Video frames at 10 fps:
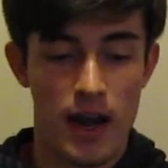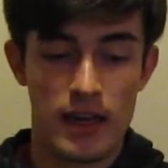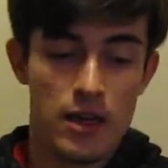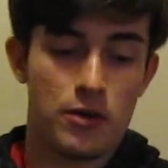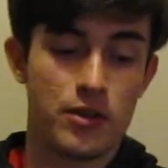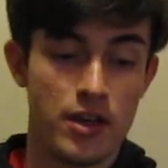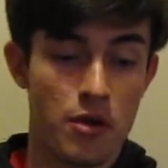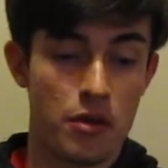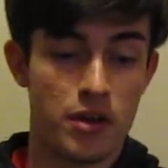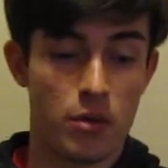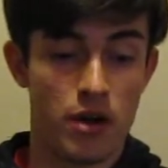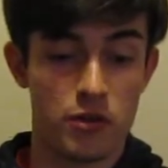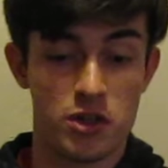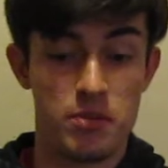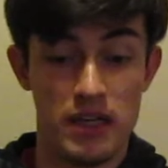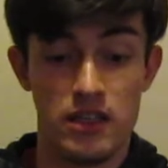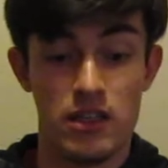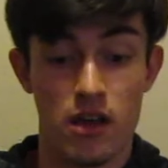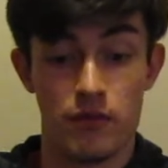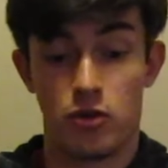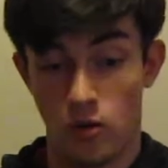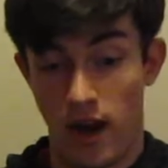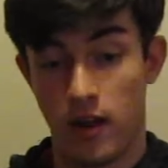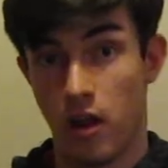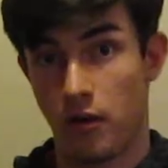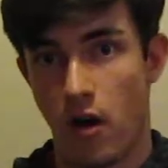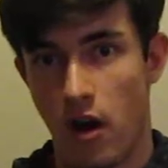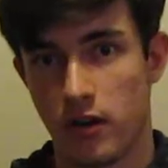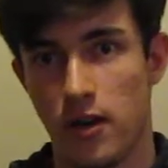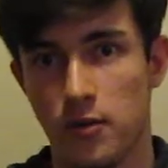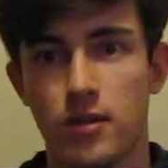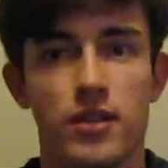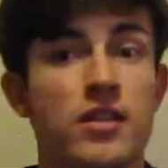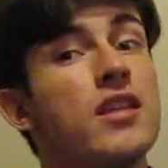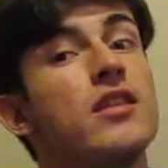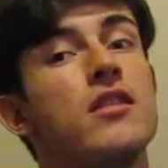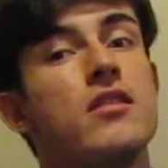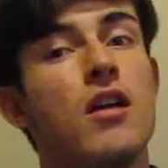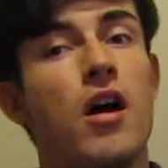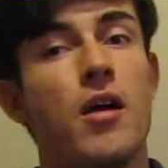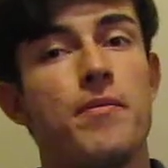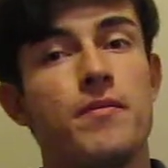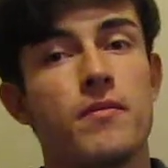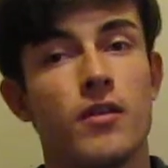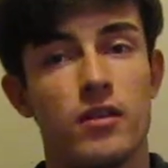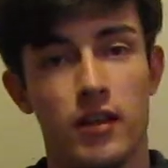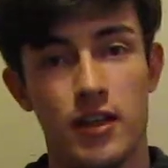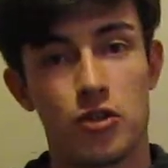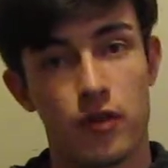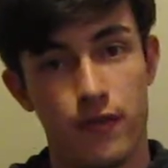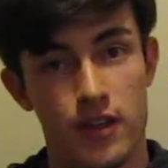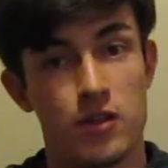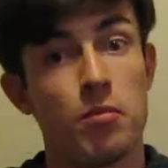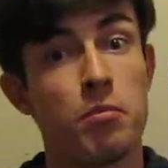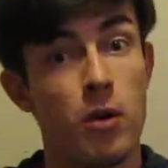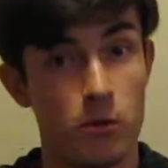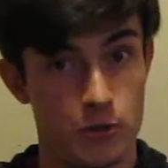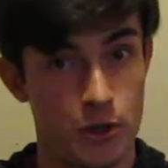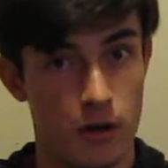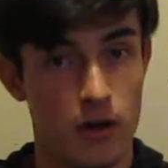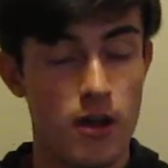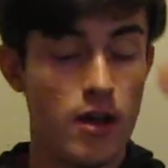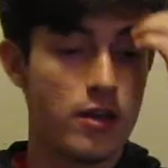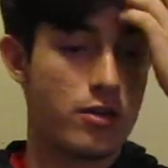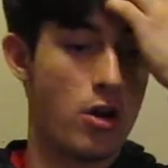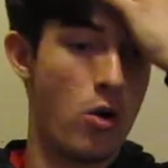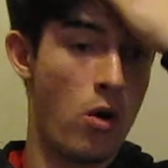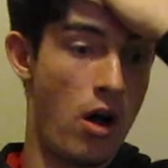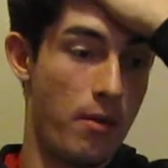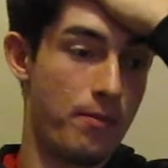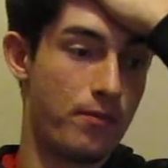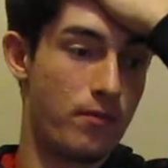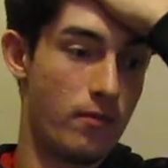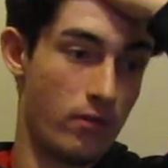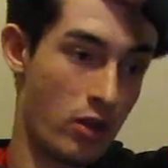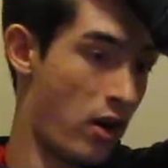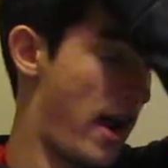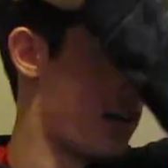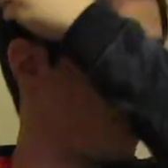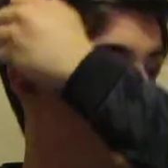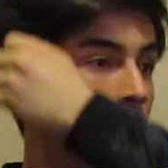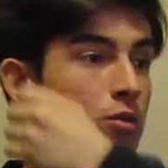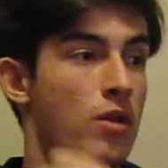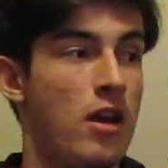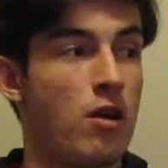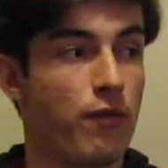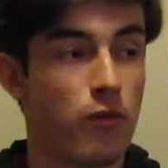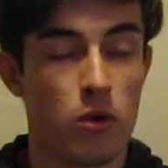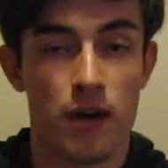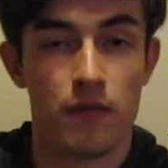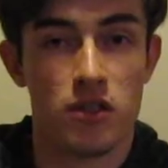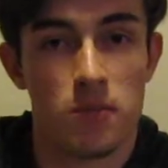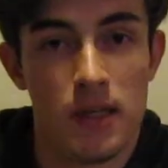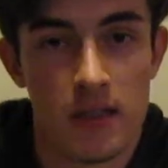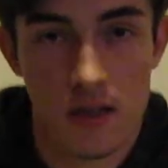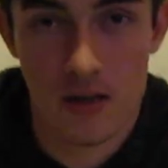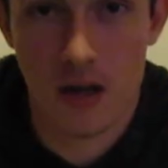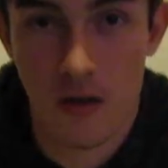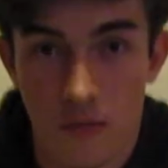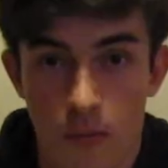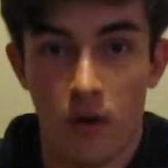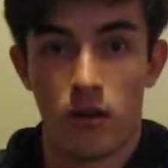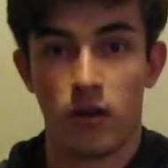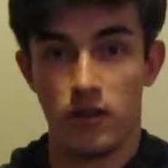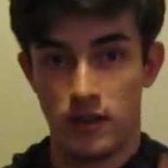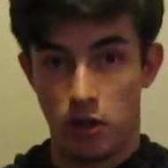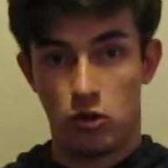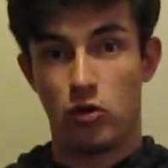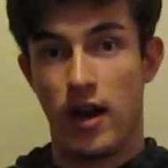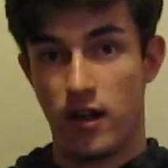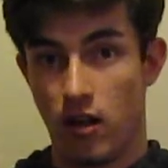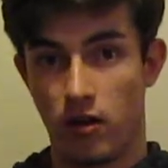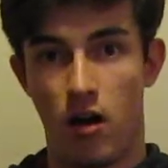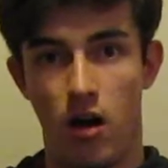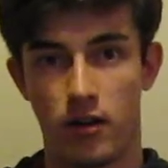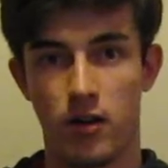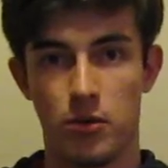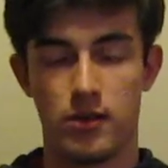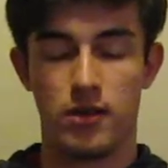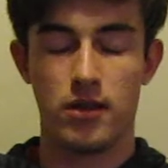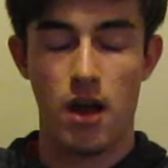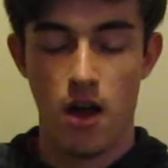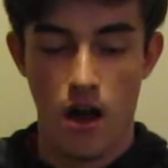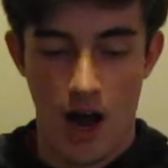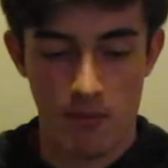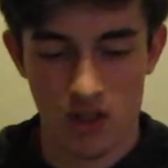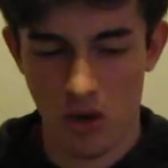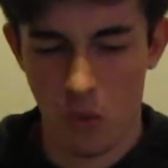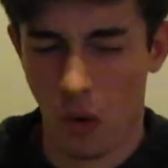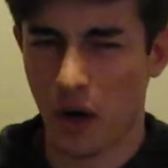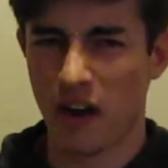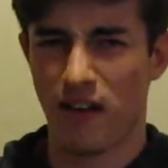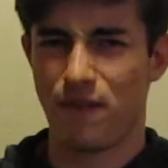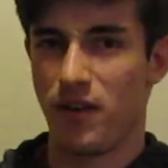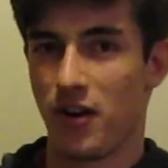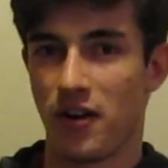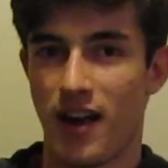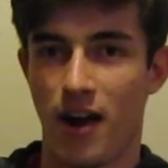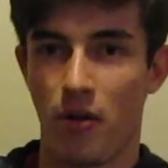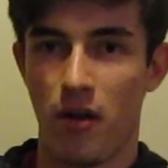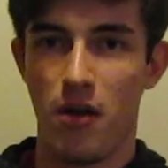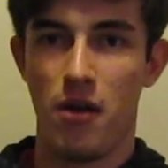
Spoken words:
he also didn't know that there were other species of tricolor hognose, because this is Lystrophis pulcher. So there are actually 3 or 4 different species of what are considered tricolor hognoses. I'm still working on figuring out